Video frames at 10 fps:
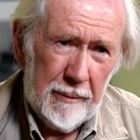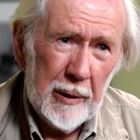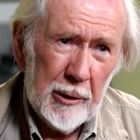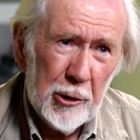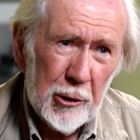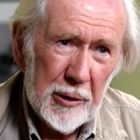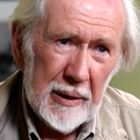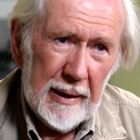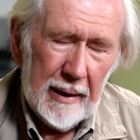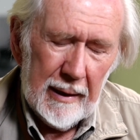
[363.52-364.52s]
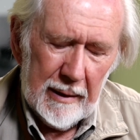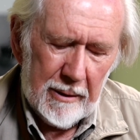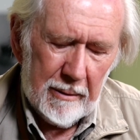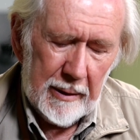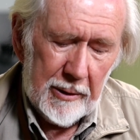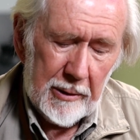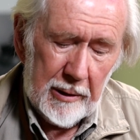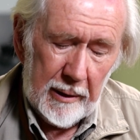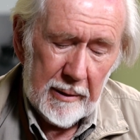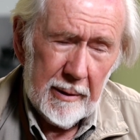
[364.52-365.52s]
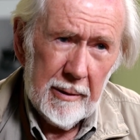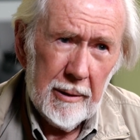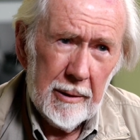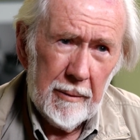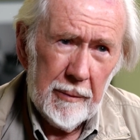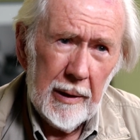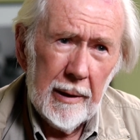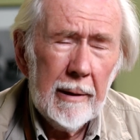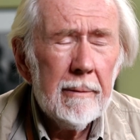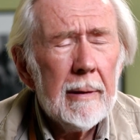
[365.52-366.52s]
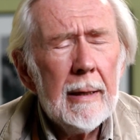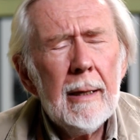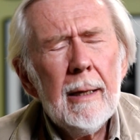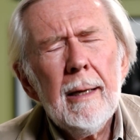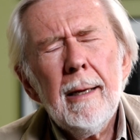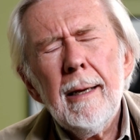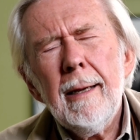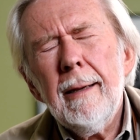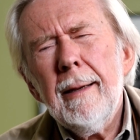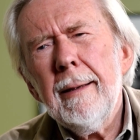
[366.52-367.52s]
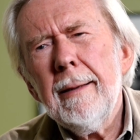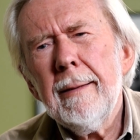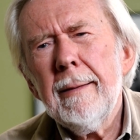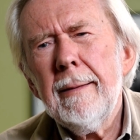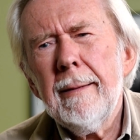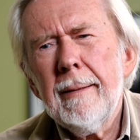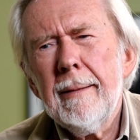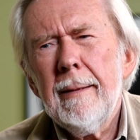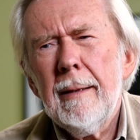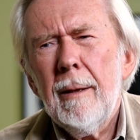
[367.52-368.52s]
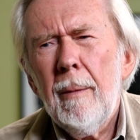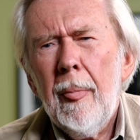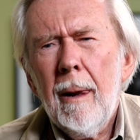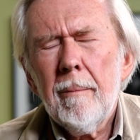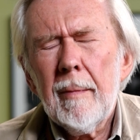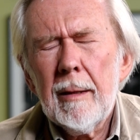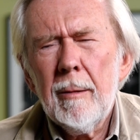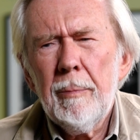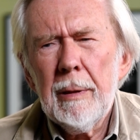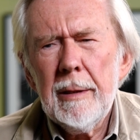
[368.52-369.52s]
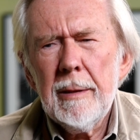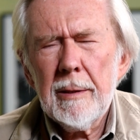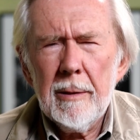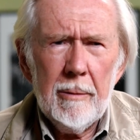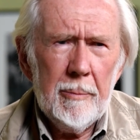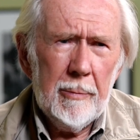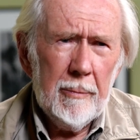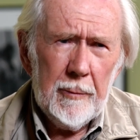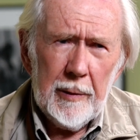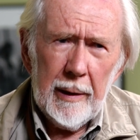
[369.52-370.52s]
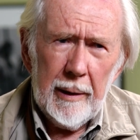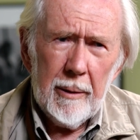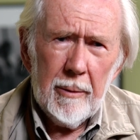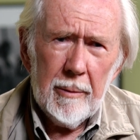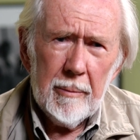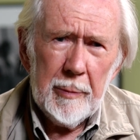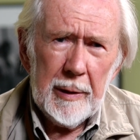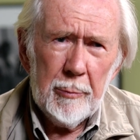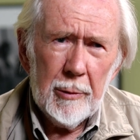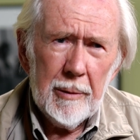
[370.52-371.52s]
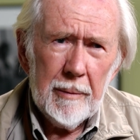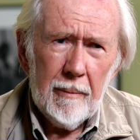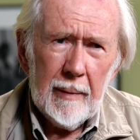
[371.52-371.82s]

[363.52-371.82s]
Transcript: finished, so I just had the 35, and the police opened fire on people.